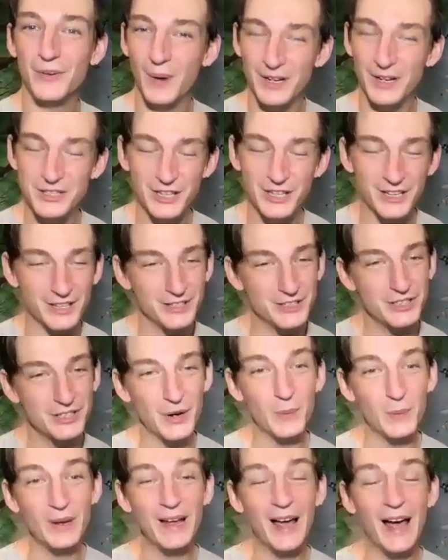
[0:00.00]
Good question.
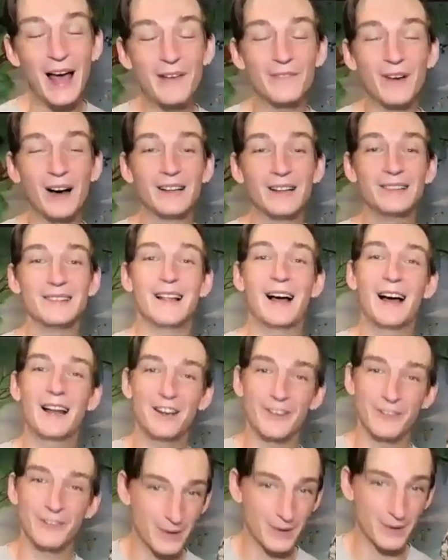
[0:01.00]
So we have a
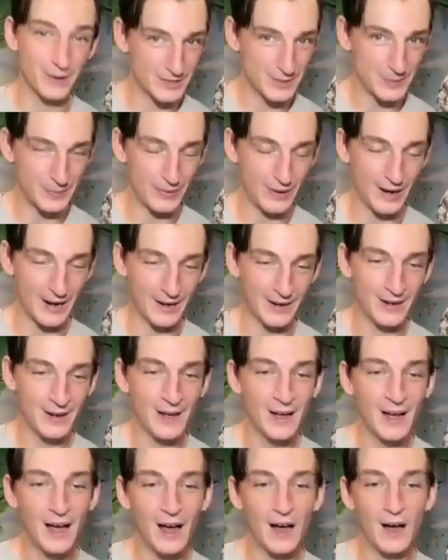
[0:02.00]
lot of birds of
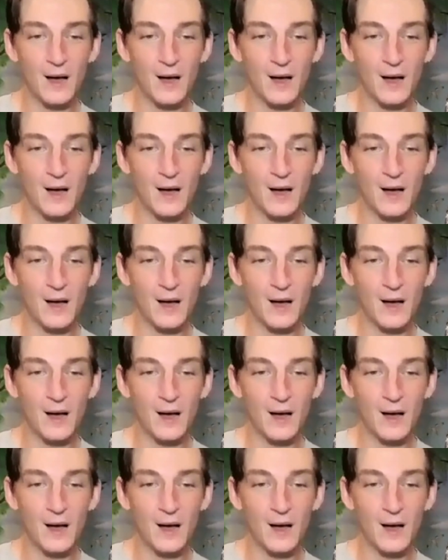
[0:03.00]
prey.